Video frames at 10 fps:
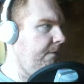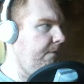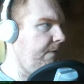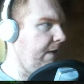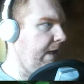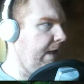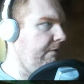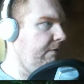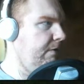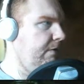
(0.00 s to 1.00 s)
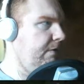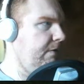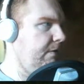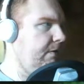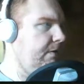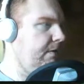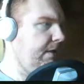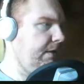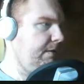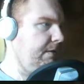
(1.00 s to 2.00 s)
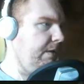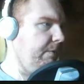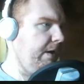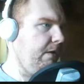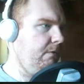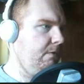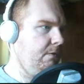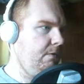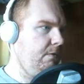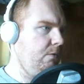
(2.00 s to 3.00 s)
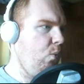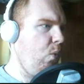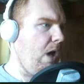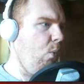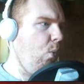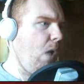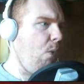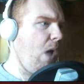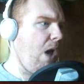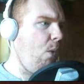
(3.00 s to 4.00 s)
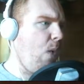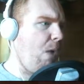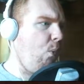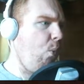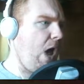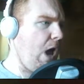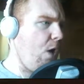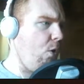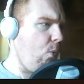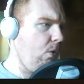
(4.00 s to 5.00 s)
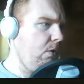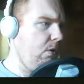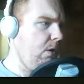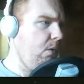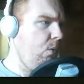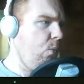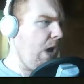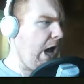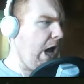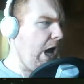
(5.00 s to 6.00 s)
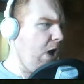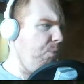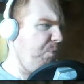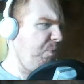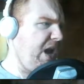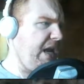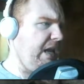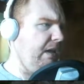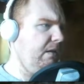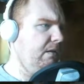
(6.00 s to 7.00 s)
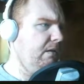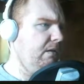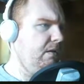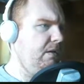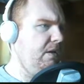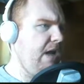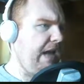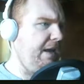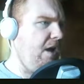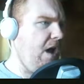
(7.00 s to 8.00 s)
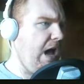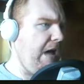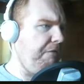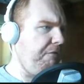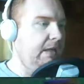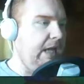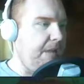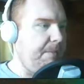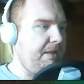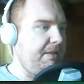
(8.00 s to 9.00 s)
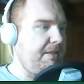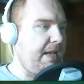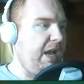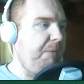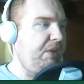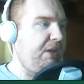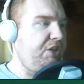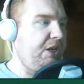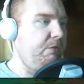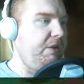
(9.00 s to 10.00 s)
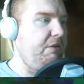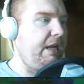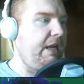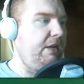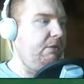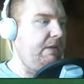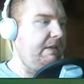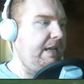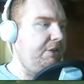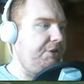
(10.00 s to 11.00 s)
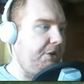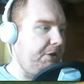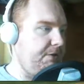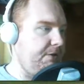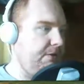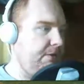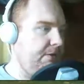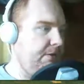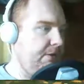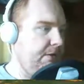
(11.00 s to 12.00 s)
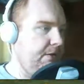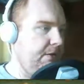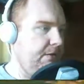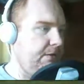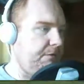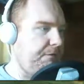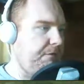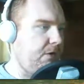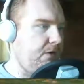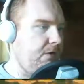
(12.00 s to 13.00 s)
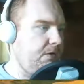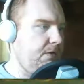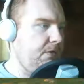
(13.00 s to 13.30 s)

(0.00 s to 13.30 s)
Five, uh, six. There we go. Whoa, whoa, whoa, whoa, whoa! Wow, buddy! Knock it off! I meant to say I'll play chicken with you like I do with the sand sharks. Little fuckers.